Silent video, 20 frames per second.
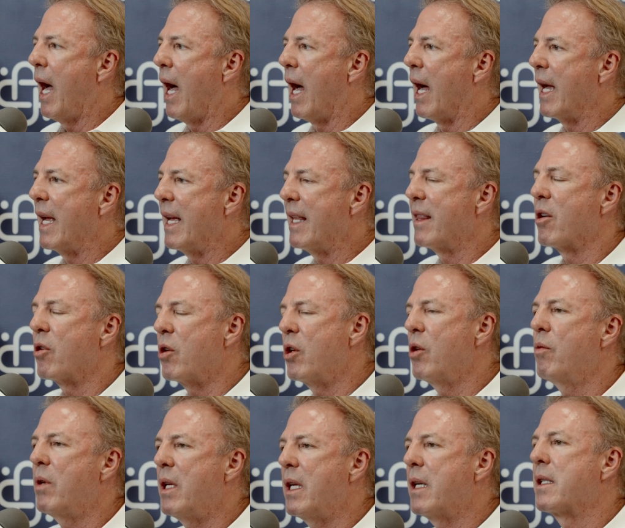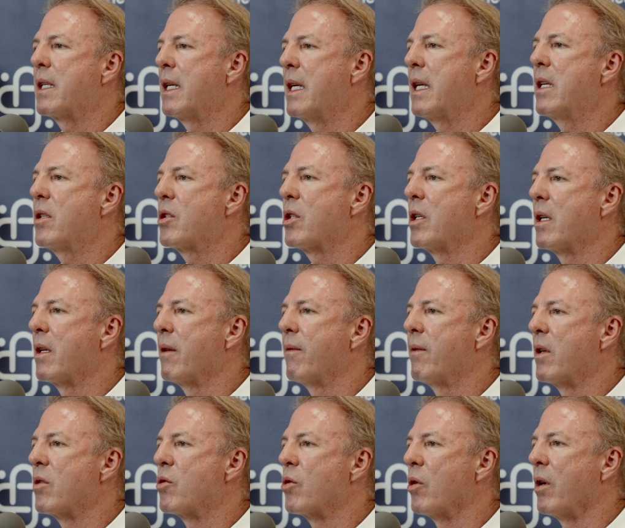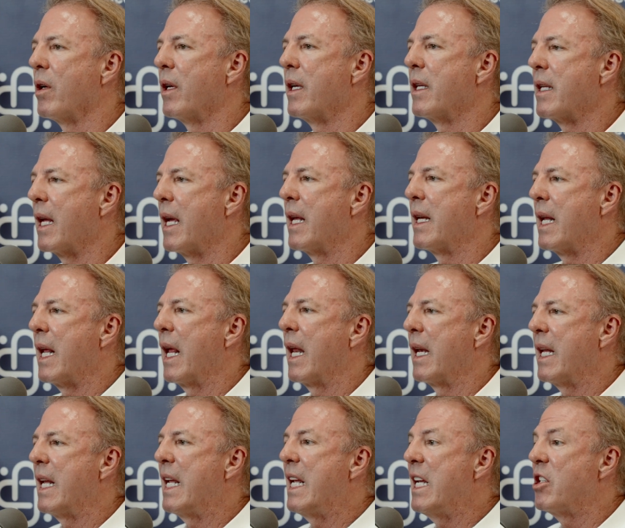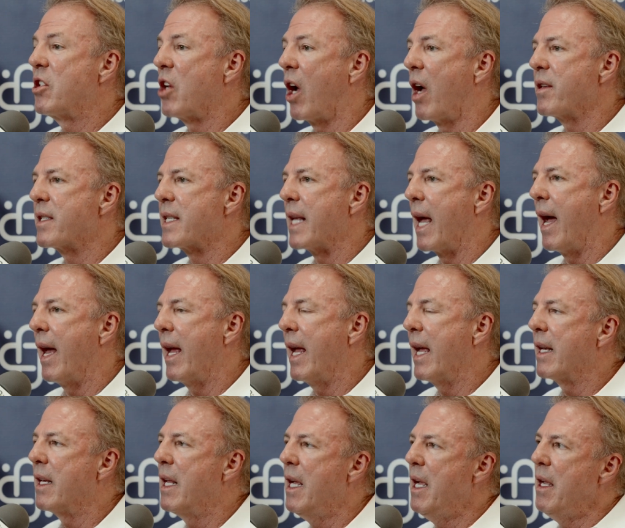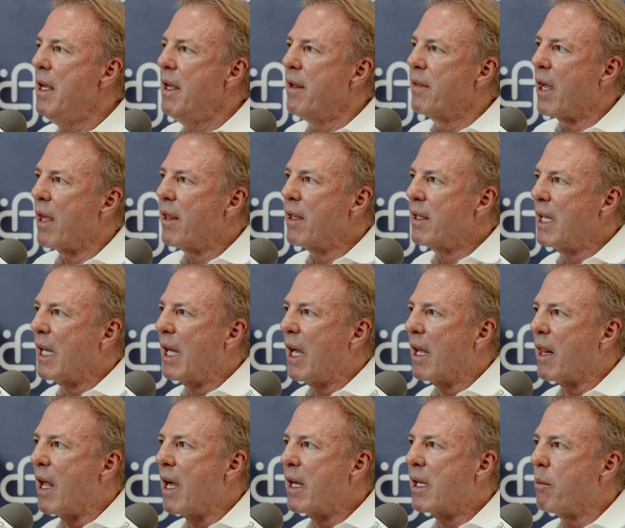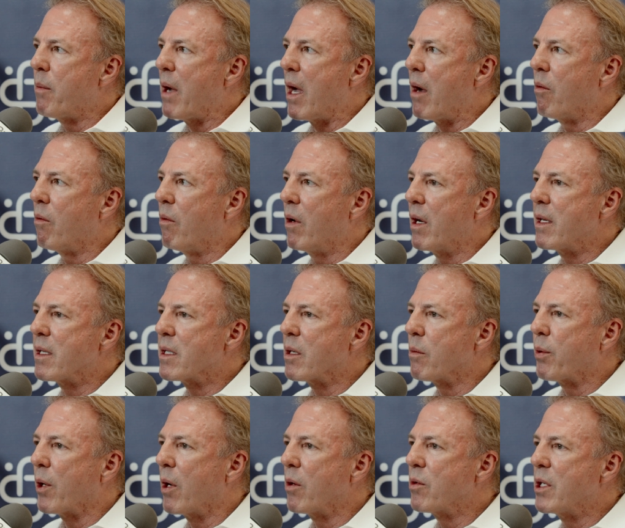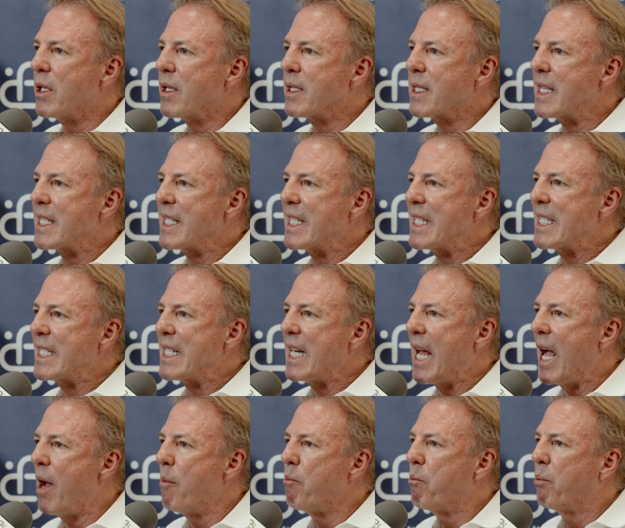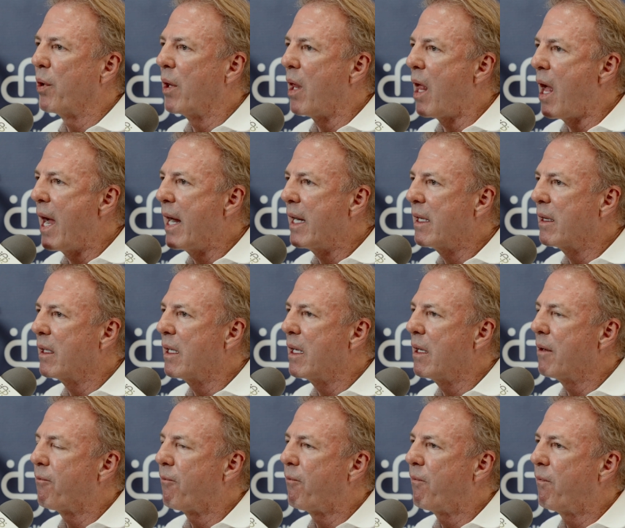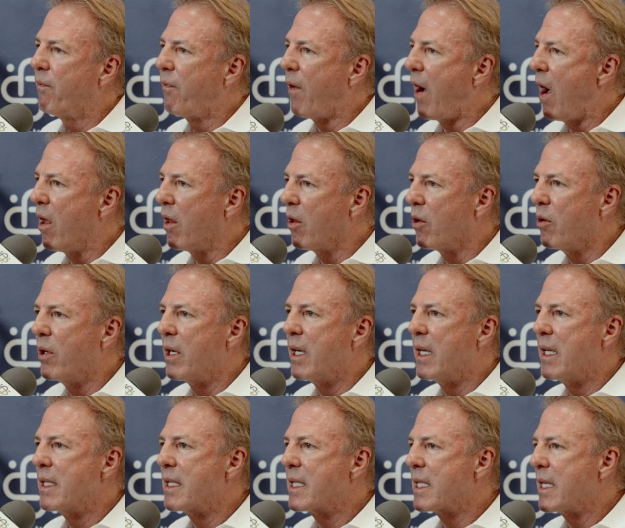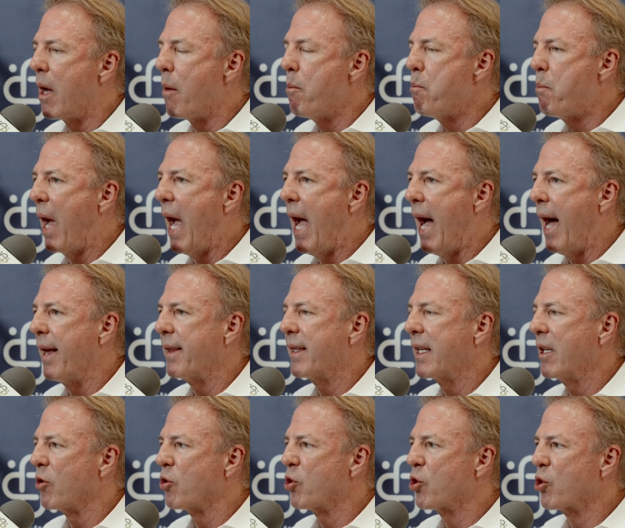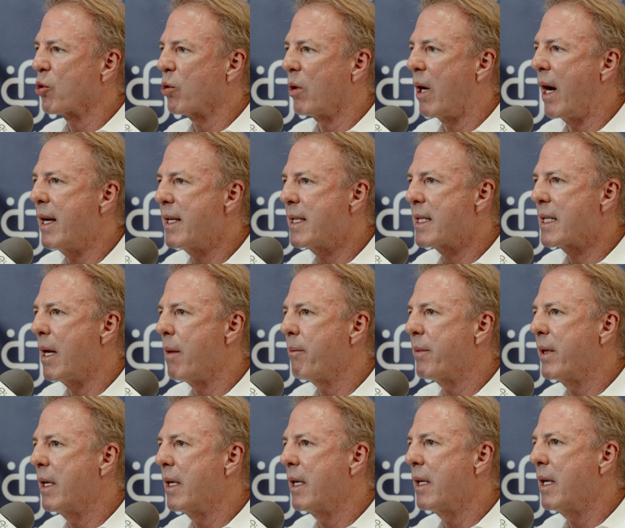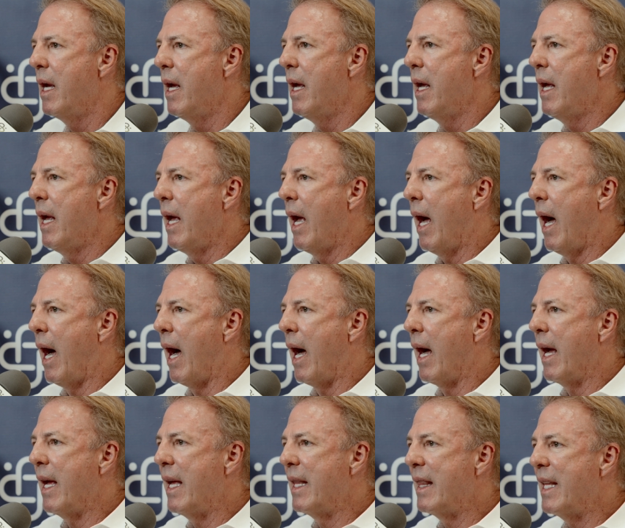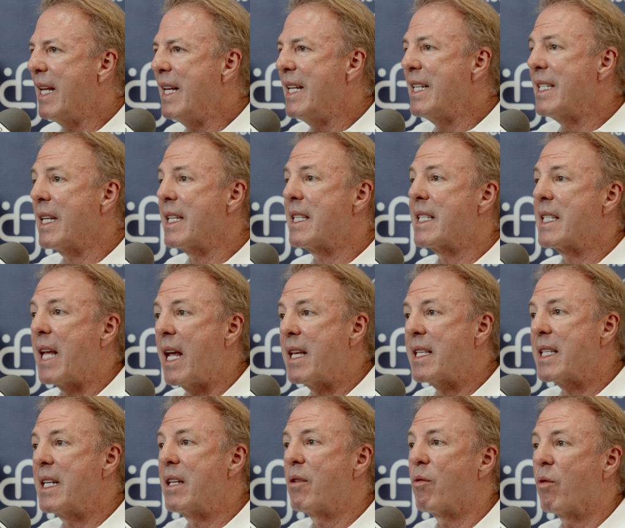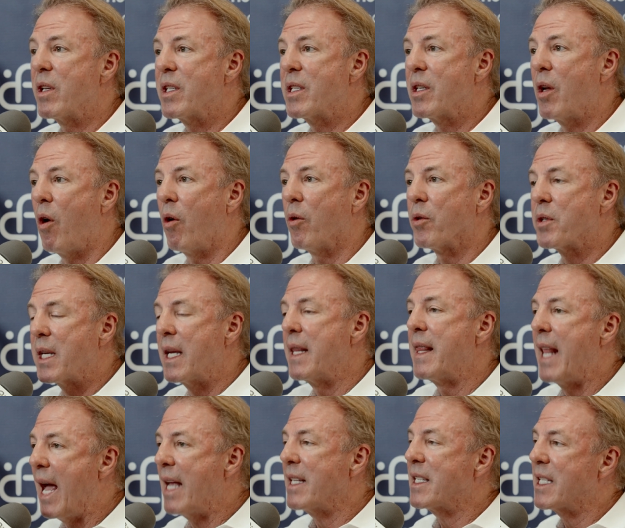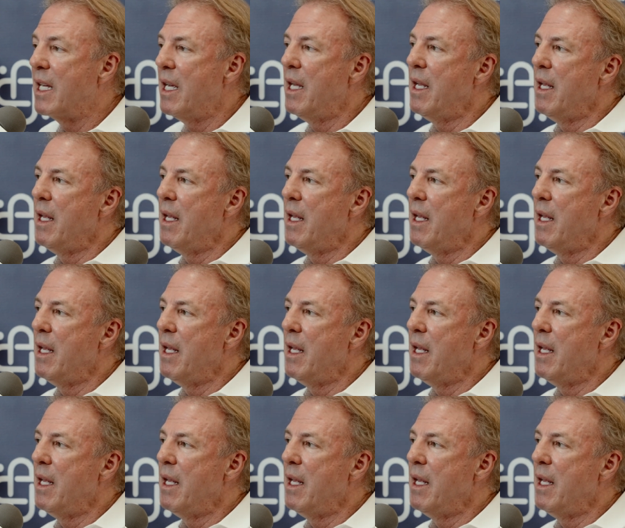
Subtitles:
and they're unique to each individual. And he does that. And the other thing I like about what his approach is he's not blindly following some path. He'll try something And then he's assessing results. And that's